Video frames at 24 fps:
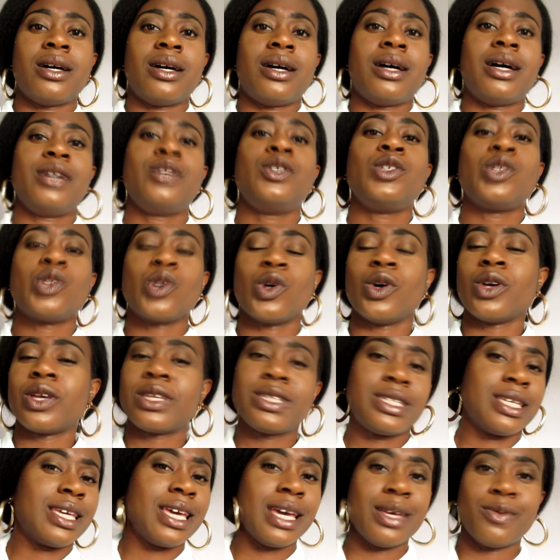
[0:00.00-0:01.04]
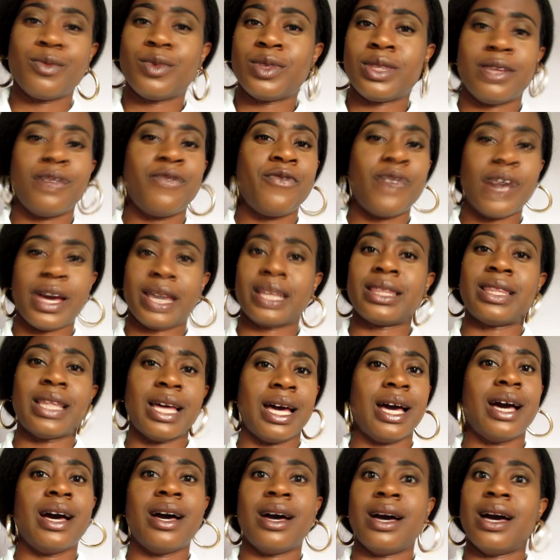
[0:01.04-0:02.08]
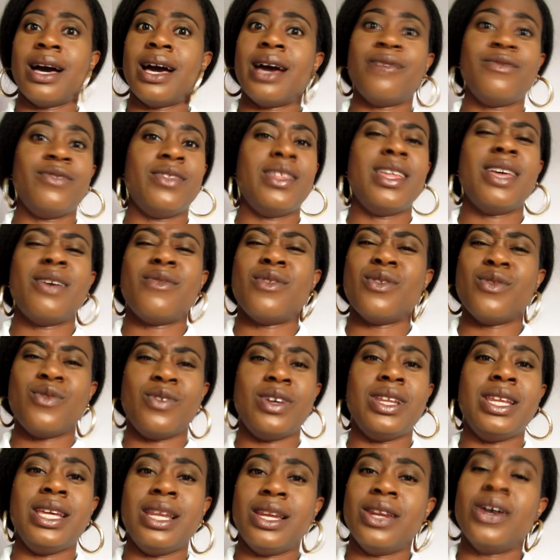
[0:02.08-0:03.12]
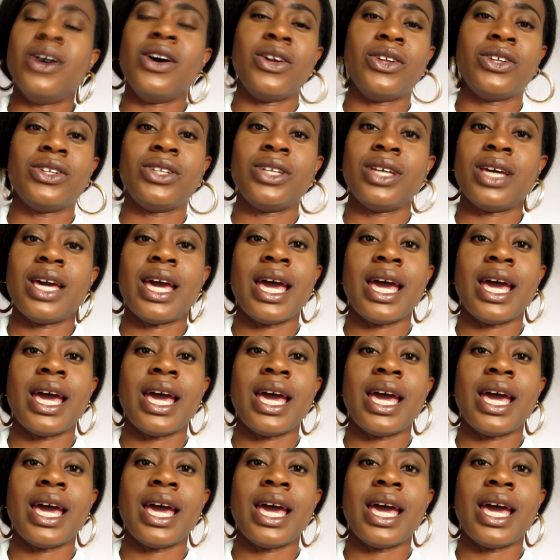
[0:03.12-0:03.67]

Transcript: I just got to get with the fact that I've never really learned.